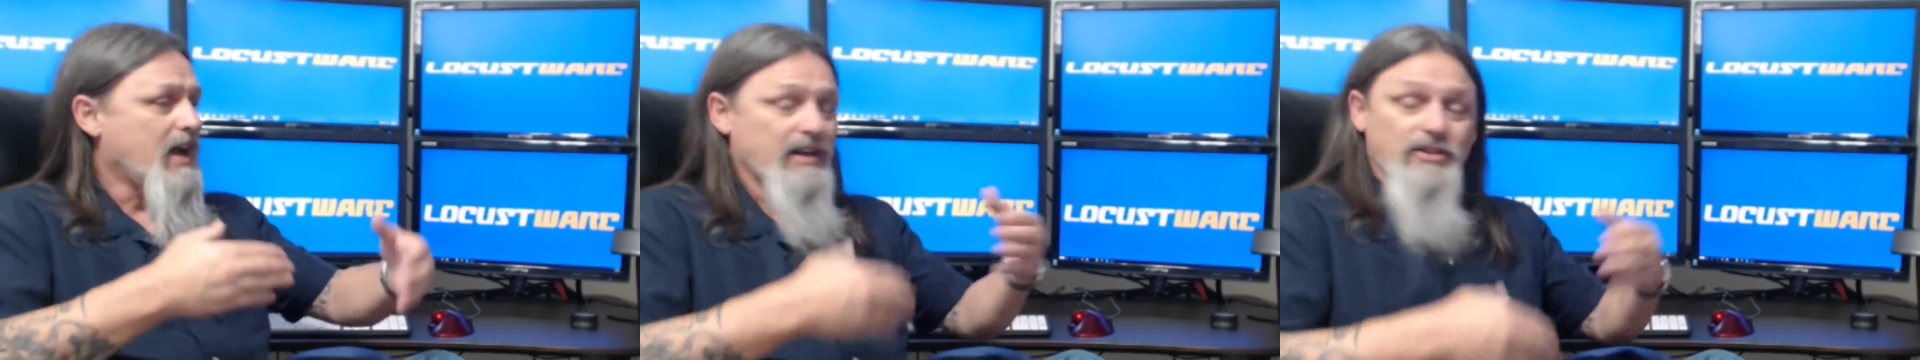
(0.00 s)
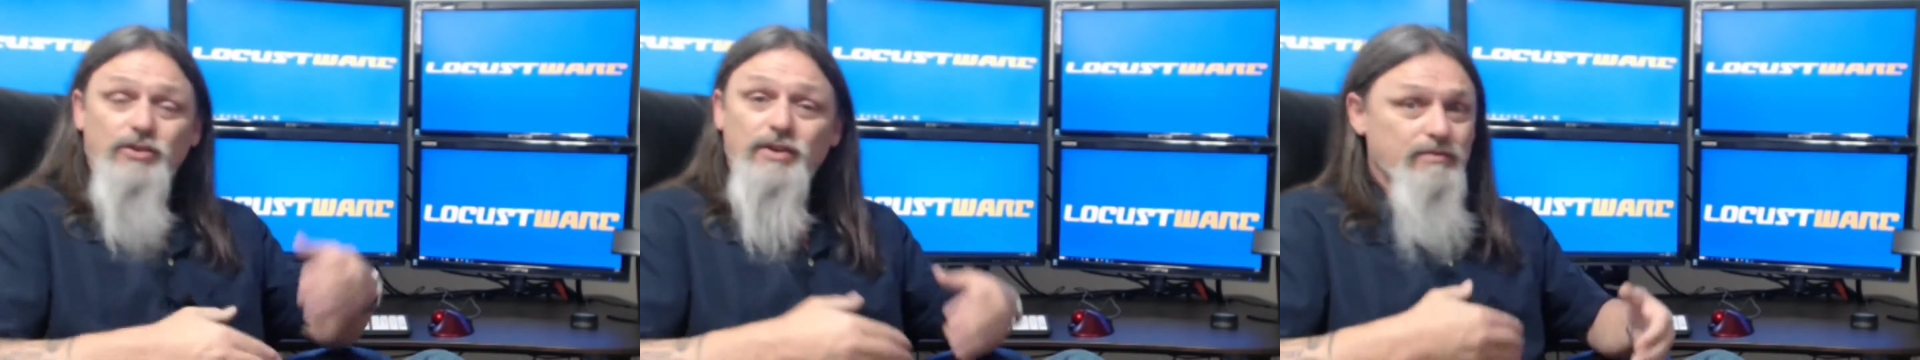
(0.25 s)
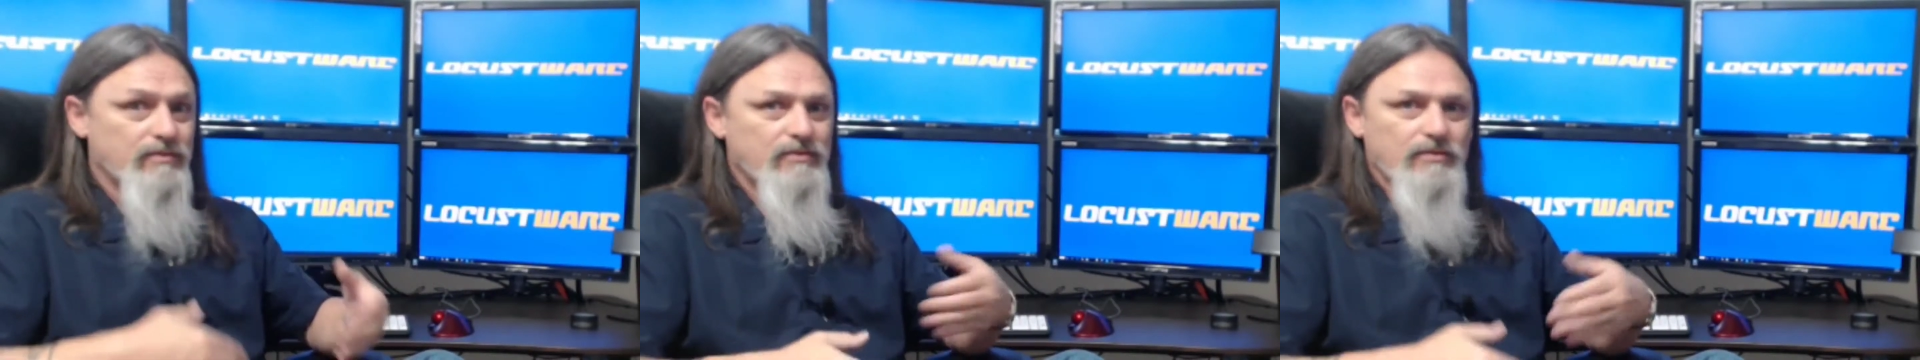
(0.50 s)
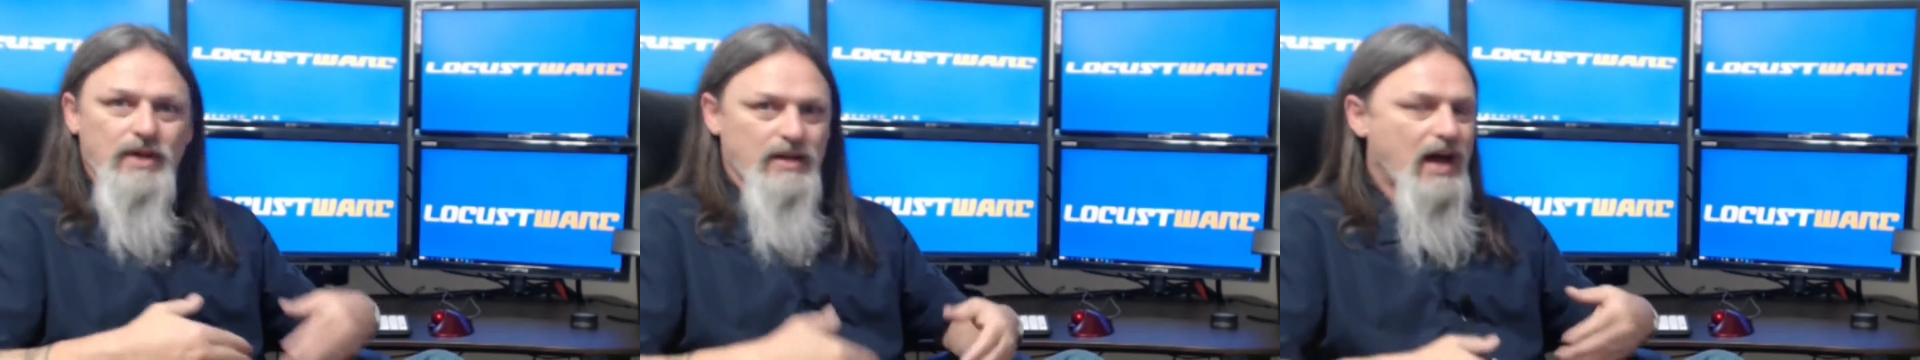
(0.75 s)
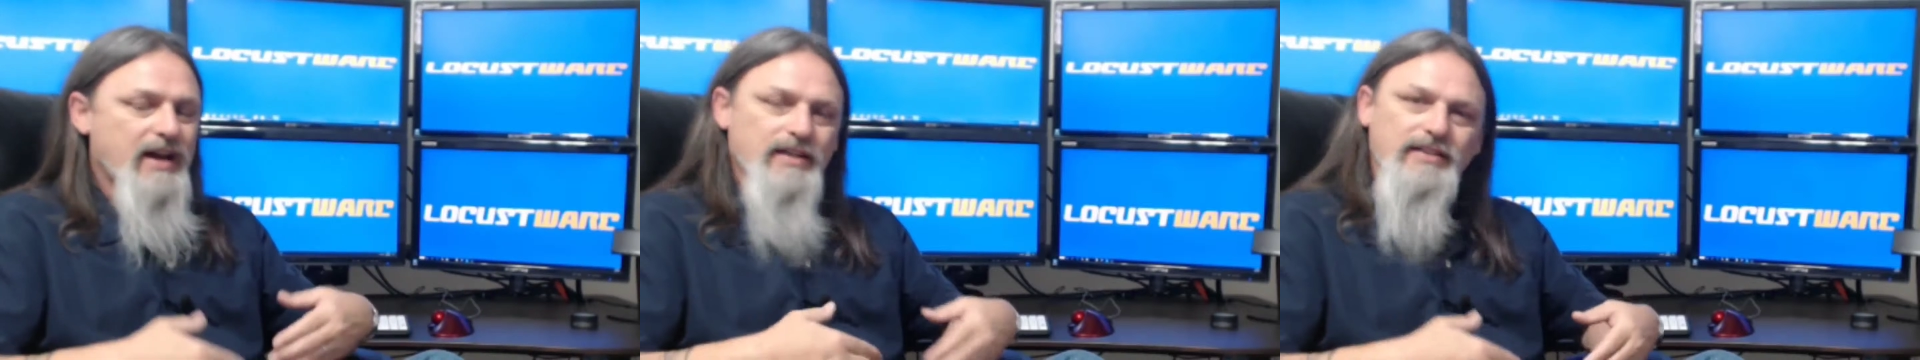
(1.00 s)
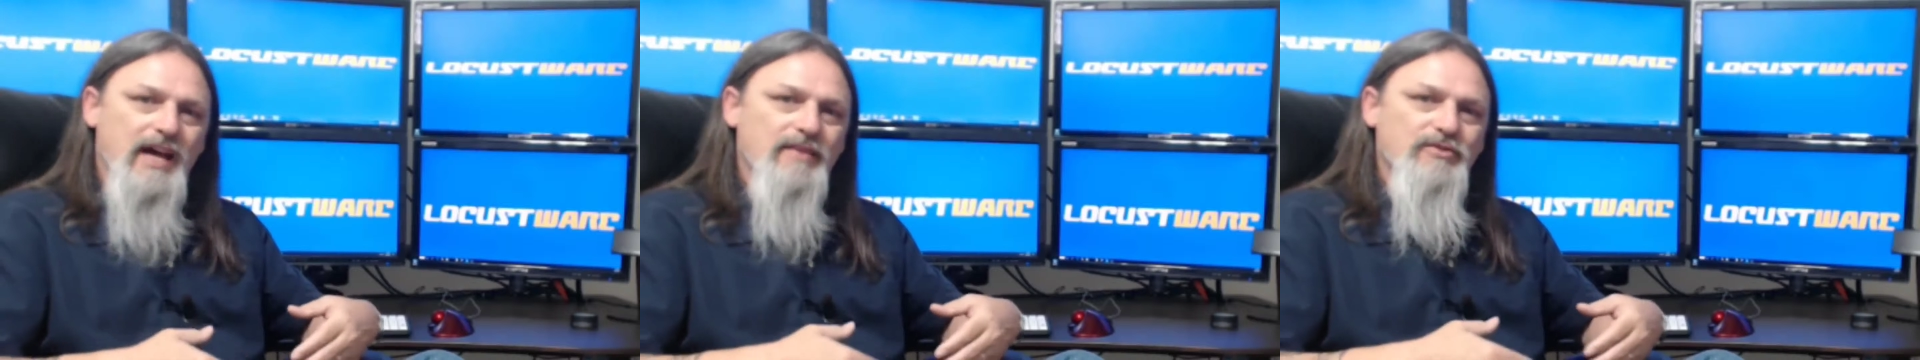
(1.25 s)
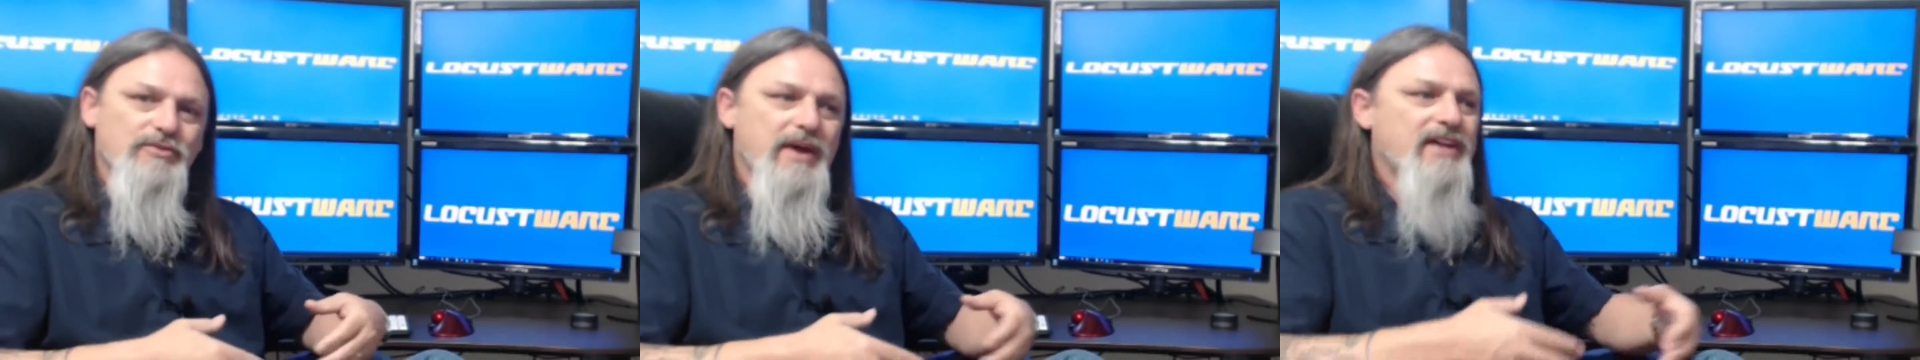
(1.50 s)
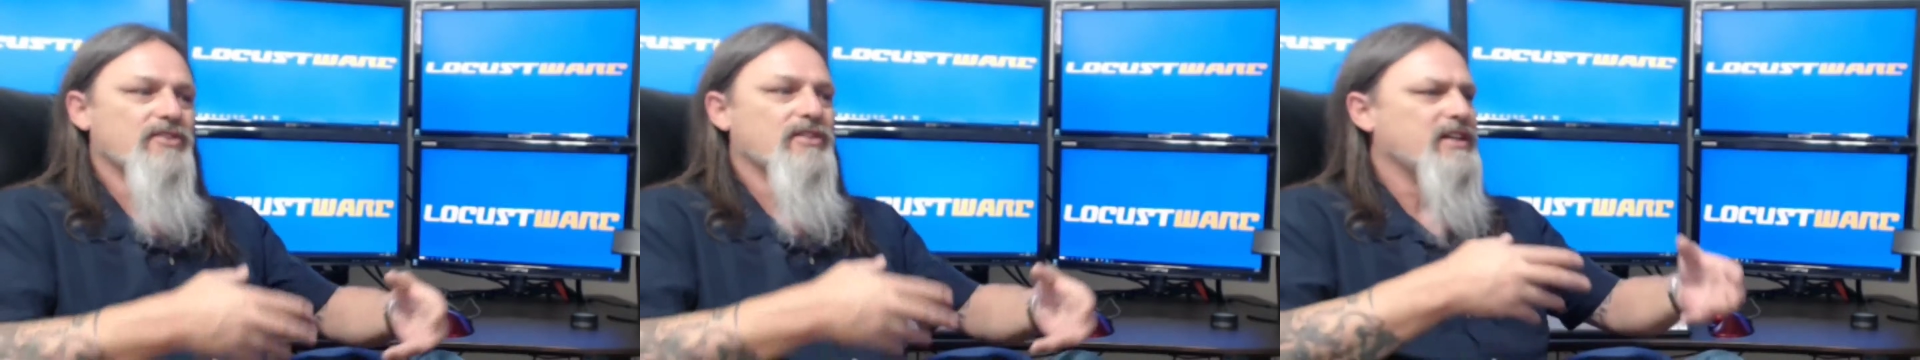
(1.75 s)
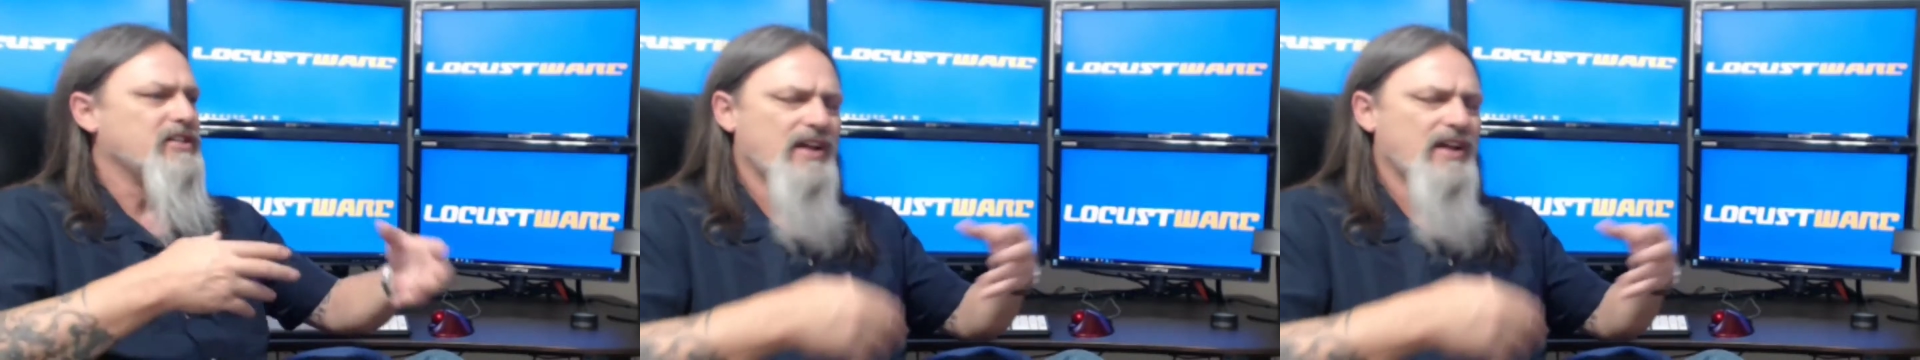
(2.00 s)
I do it a lot of times manually